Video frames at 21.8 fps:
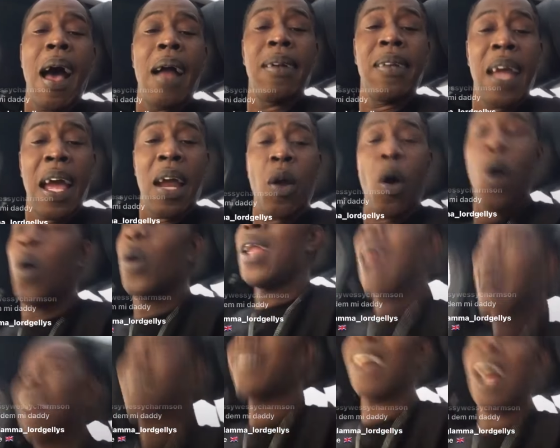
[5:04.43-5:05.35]
can't dead.
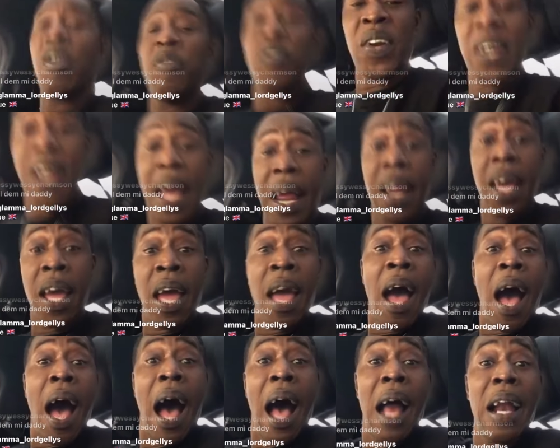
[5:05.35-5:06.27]
Oh, dancehall for
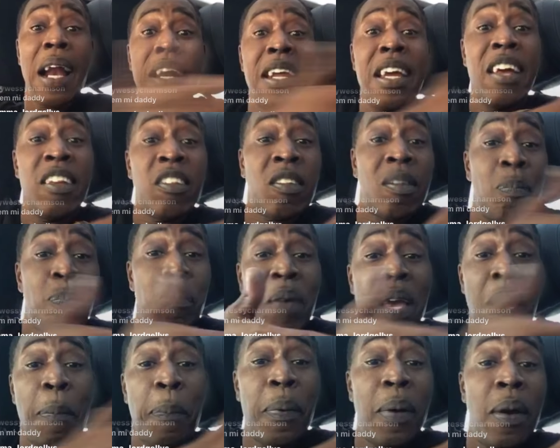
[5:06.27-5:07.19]
dead. All of
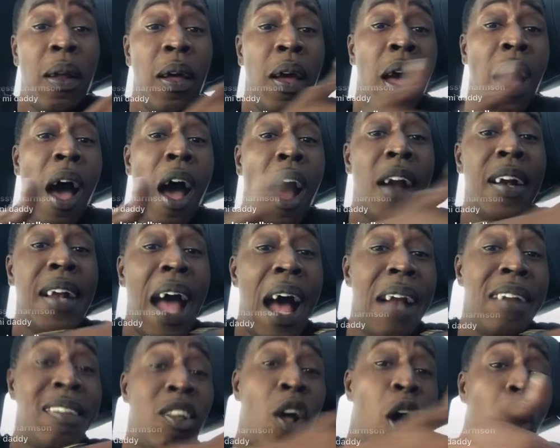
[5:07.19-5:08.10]
these people are
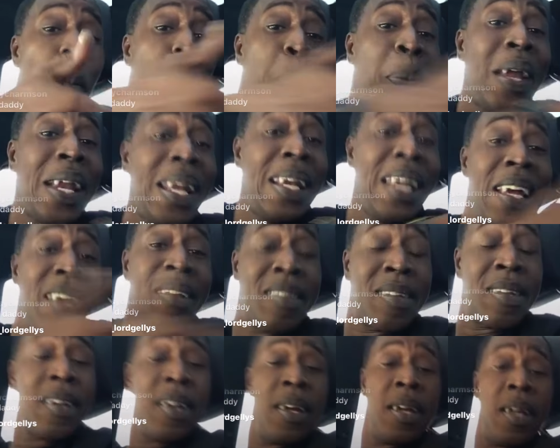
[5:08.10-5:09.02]
dancehall
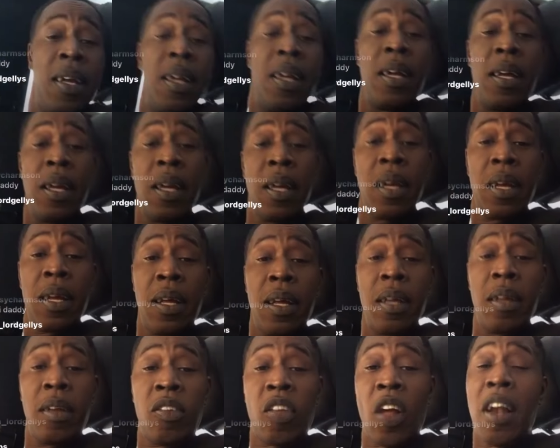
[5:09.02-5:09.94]
pitneys.
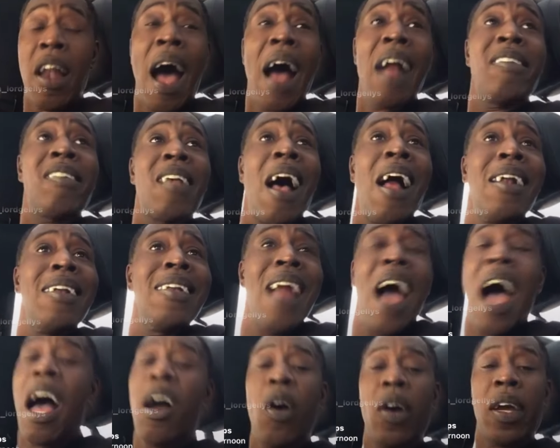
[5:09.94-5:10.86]
So
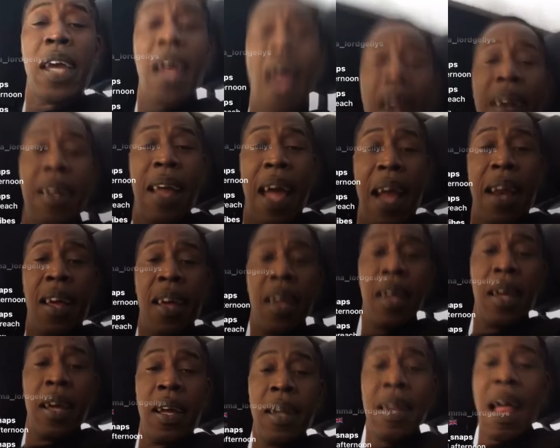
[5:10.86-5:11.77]
dancehall nago can't
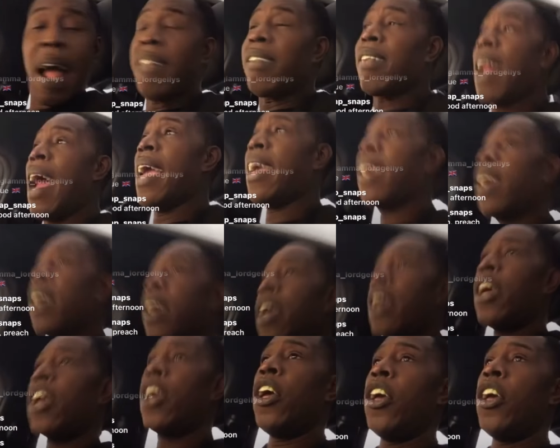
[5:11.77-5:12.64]
dead. That's like